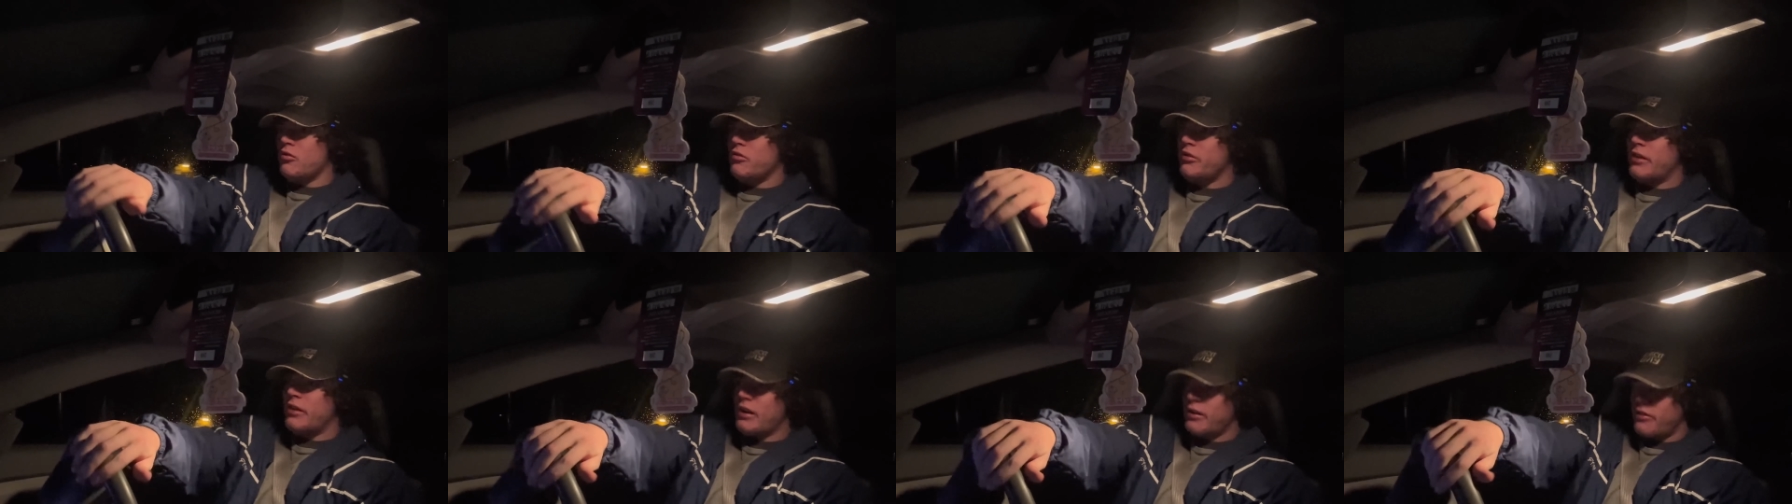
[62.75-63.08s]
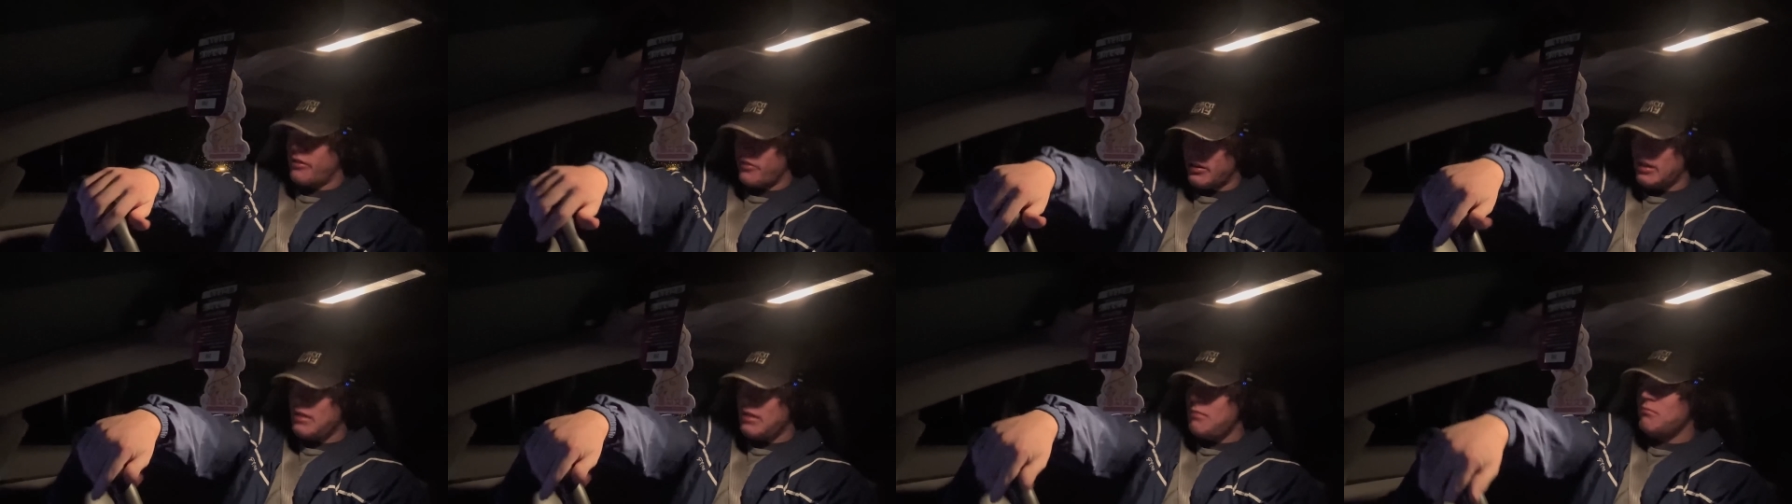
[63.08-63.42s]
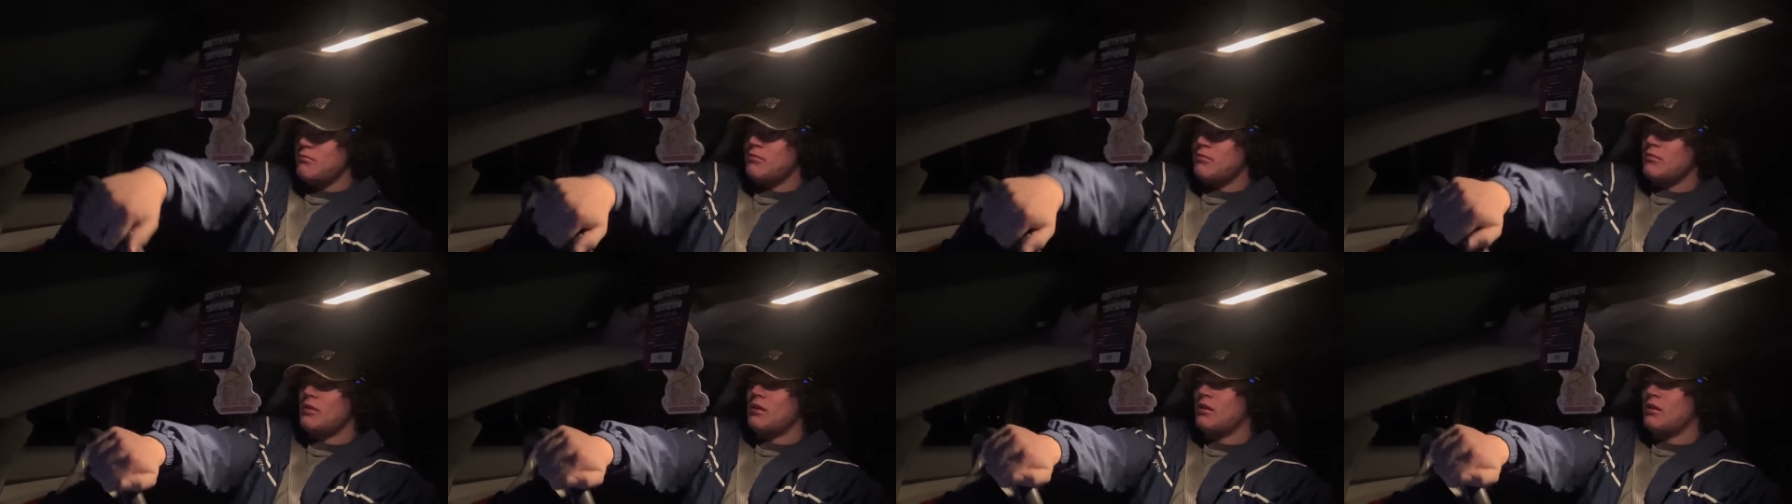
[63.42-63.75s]
and then I sleep,
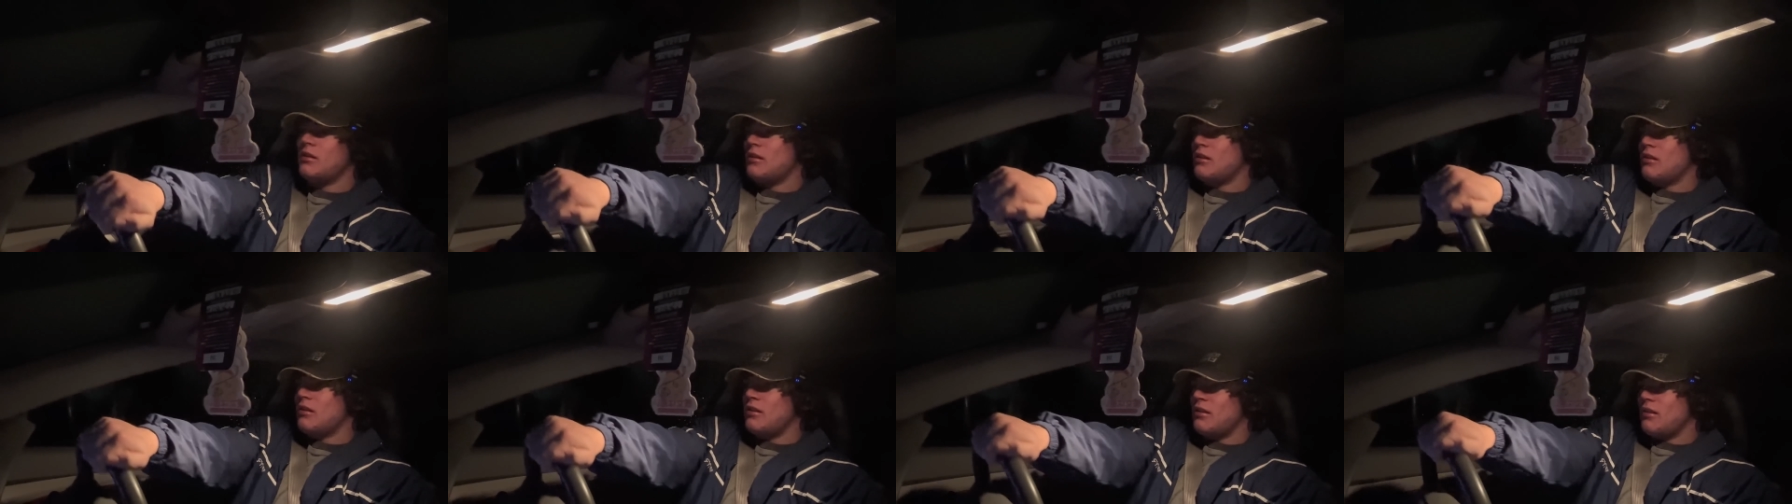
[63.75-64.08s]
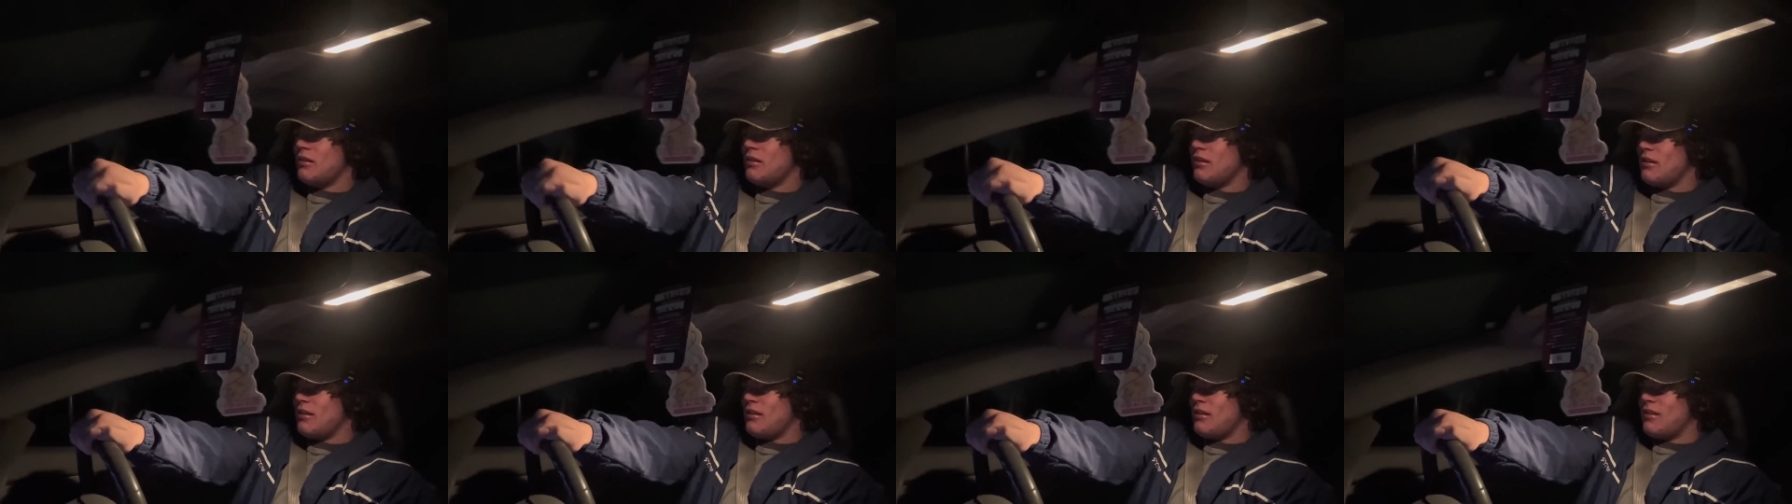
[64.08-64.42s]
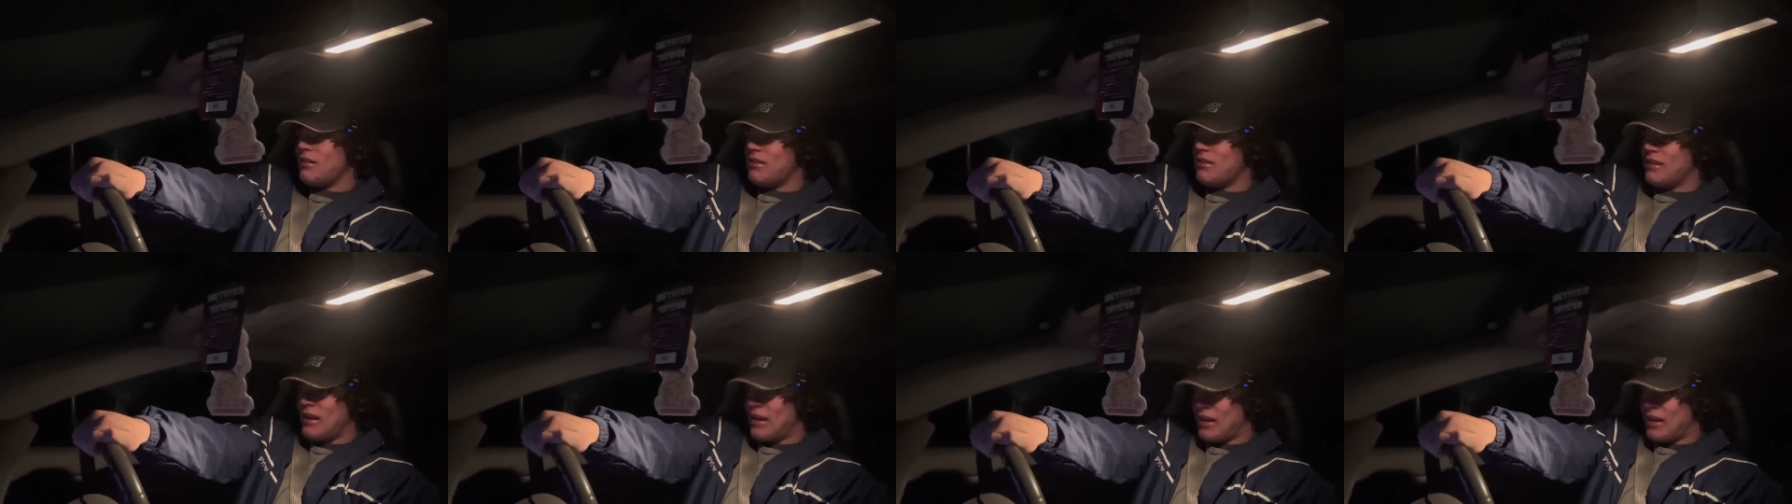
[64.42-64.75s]

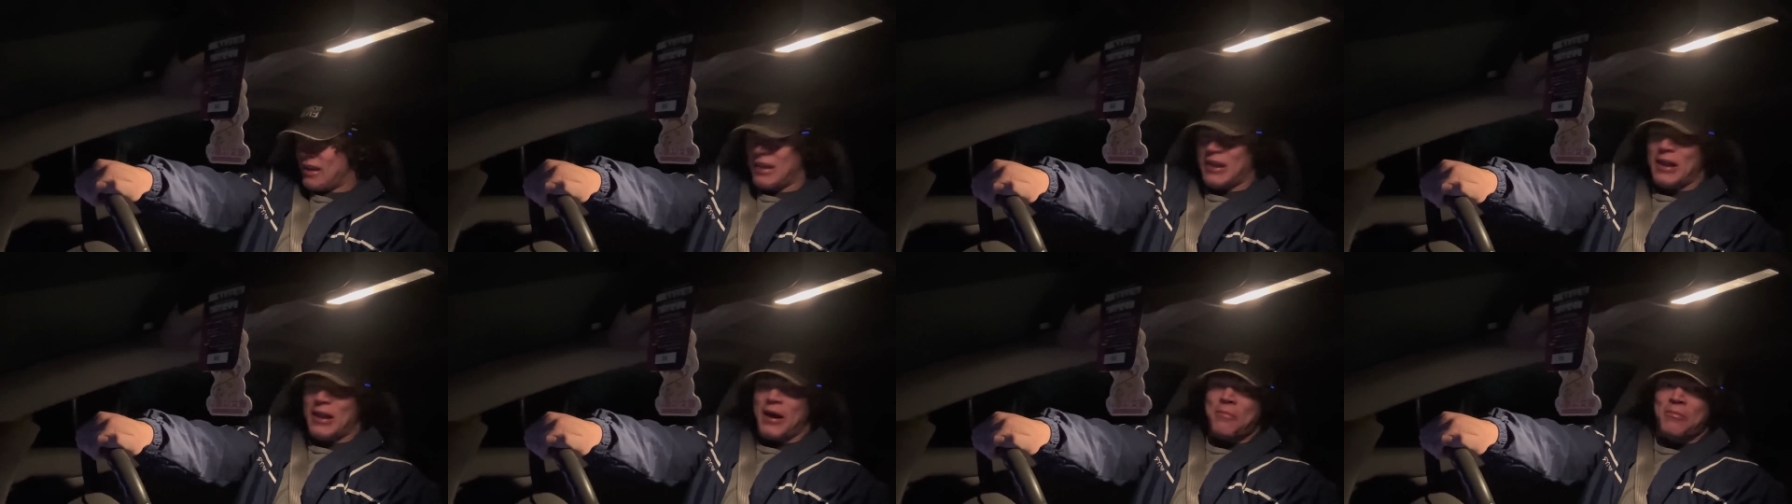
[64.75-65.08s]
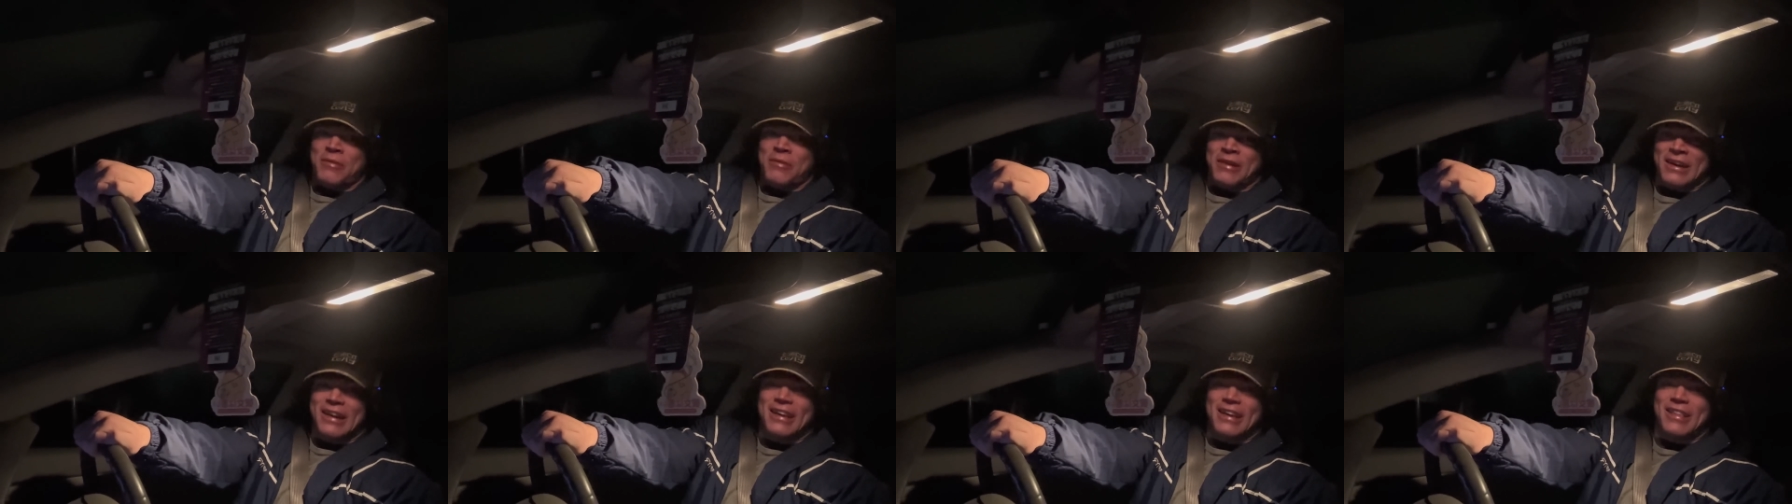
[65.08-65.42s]
and I get up and I get